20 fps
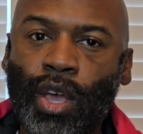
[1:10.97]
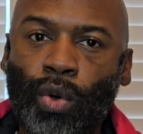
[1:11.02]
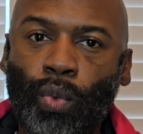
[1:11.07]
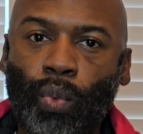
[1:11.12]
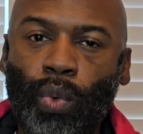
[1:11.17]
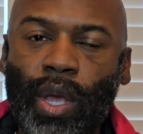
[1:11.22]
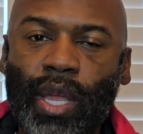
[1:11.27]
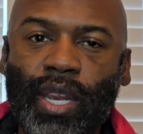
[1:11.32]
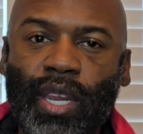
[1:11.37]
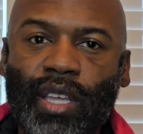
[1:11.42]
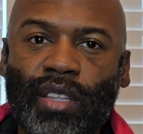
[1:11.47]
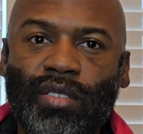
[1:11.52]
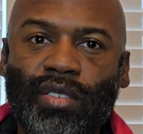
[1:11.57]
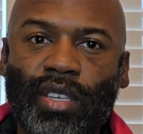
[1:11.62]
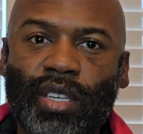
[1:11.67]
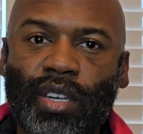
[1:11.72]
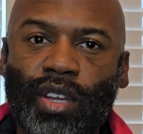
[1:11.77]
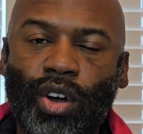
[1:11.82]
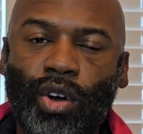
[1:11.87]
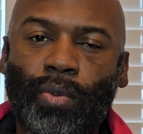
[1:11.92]
we need
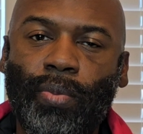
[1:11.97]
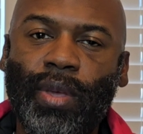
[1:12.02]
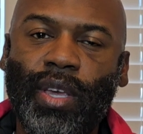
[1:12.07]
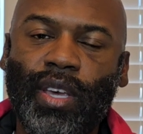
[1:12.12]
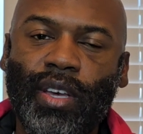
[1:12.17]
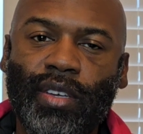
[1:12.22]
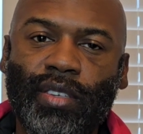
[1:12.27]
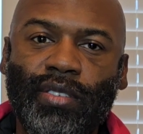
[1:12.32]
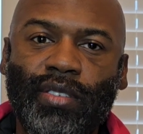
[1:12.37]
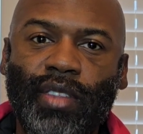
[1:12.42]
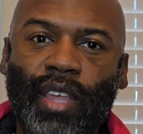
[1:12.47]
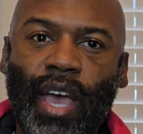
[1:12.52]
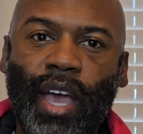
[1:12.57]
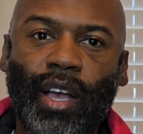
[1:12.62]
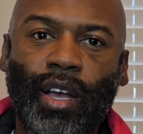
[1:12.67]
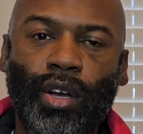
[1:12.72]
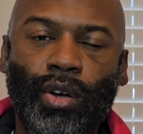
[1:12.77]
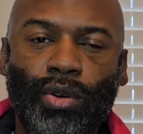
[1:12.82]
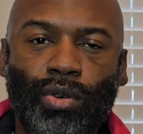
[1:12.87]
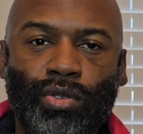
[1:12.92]
to know because
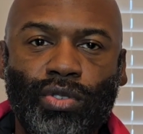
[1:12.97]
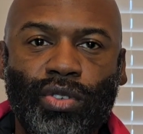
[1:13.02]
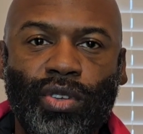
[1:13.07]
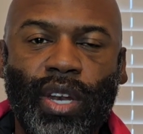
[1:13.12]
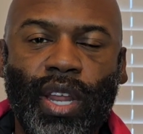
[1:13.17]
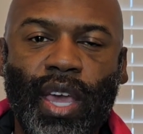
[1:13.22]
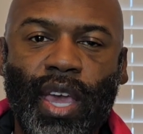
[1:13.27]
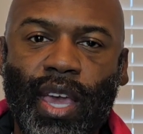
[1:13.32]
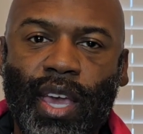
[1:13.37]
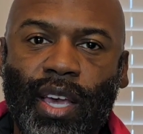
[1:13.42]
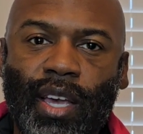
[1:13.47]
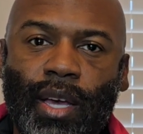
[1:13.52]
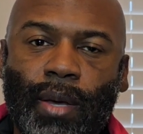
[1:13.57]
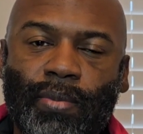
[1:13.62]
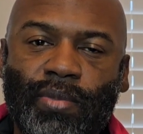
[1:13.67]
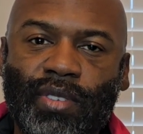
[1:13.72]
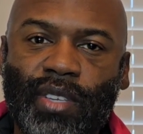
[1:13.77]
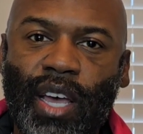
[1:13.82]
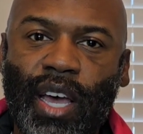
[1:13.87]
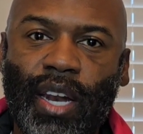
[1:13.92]
that goes on the
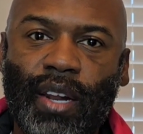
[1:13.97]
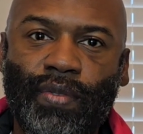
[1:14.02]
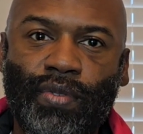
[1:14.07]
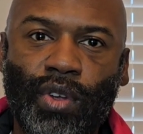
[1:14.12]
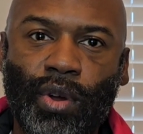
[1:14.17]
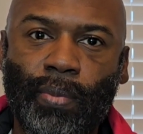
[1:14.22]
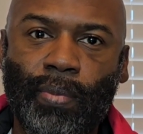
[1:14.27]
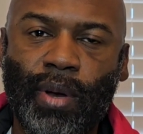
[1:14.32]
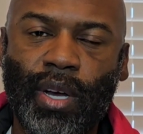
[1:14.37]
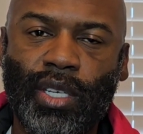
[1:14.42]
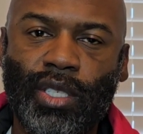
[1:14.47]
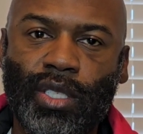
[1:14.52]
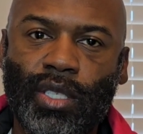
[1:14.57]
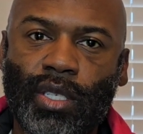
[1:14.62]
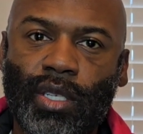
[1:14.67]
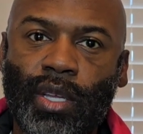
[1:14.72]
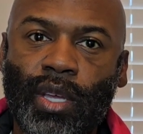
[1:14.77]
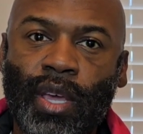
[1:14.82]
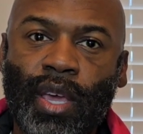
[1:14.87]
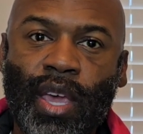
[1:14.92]
income side of your budget.